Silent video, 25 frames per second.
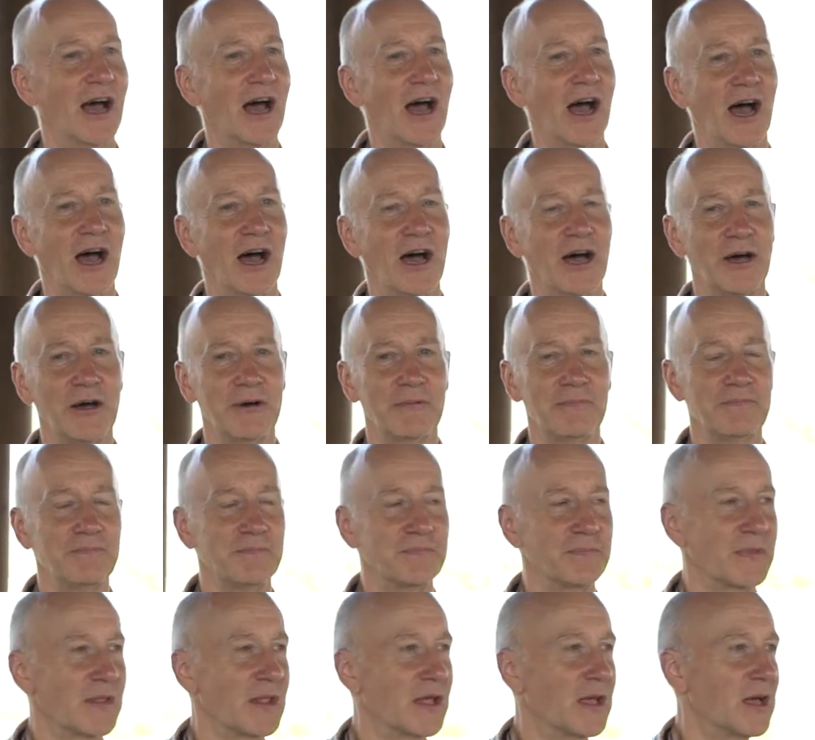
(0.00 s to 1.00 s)

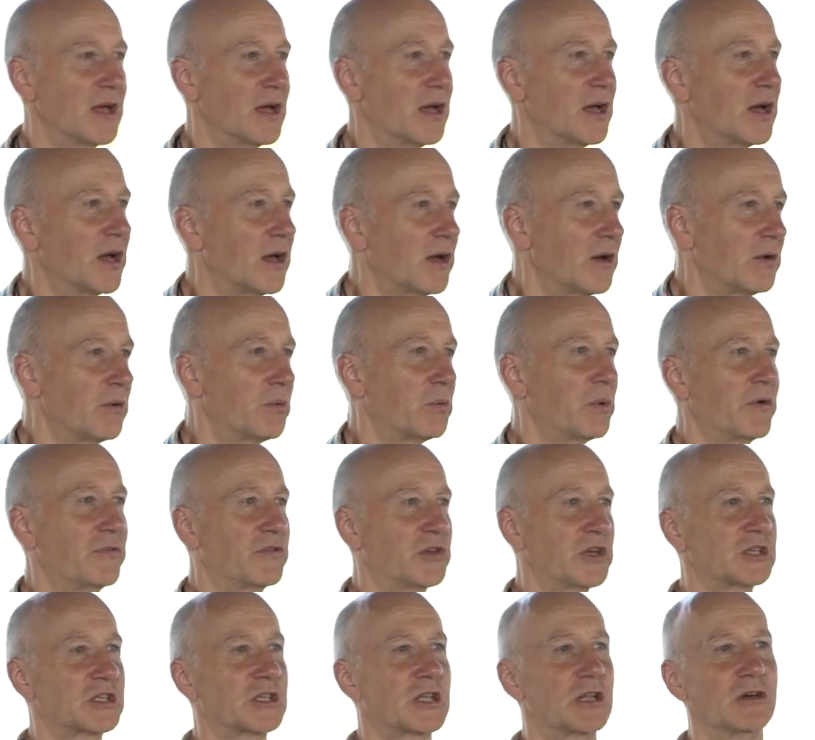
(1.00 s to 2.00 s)
Um, we've
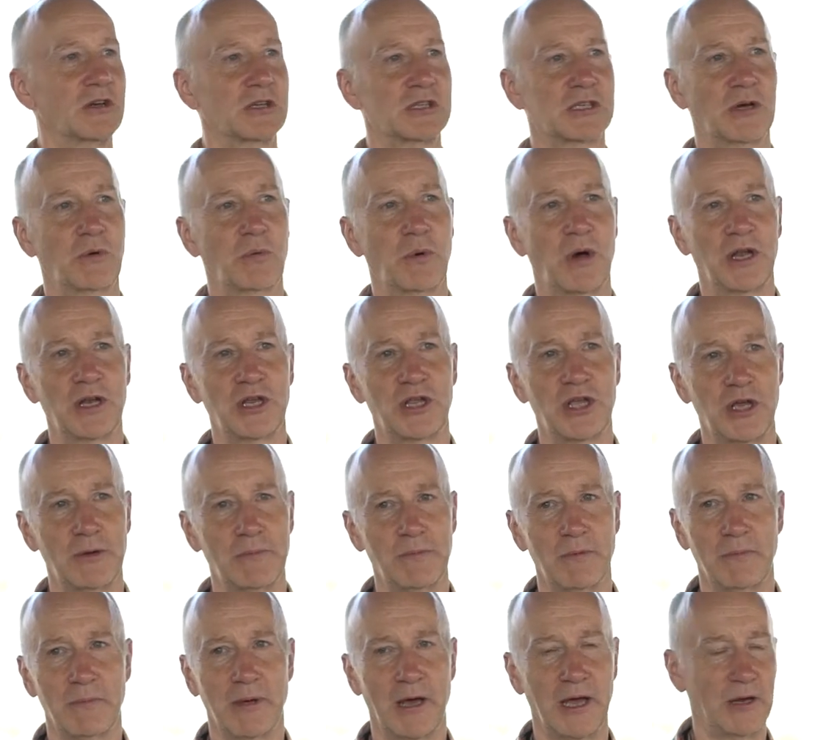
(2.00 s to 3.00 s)
just looked at one
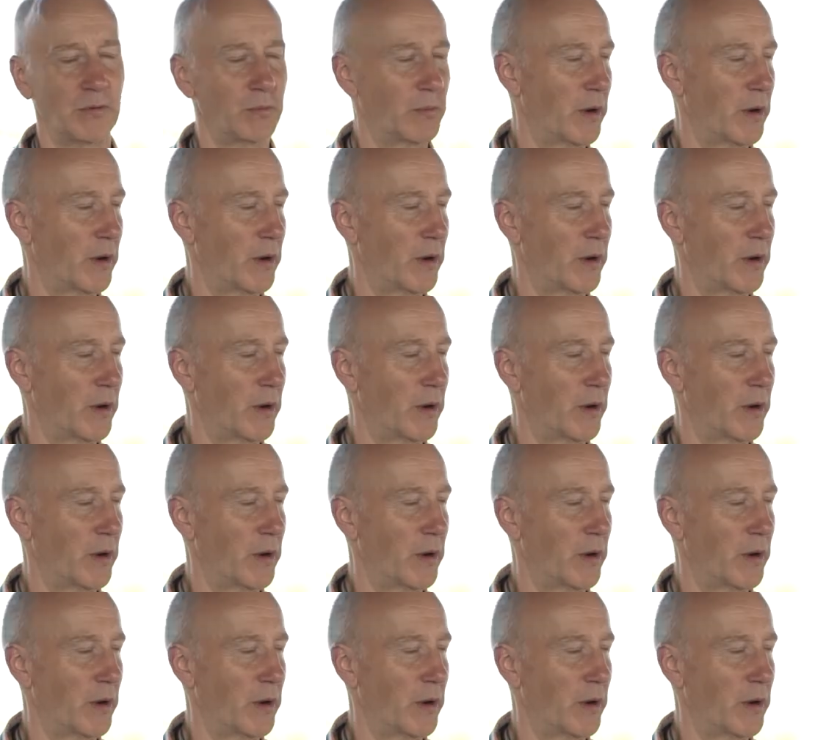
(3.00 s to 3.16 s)
human-made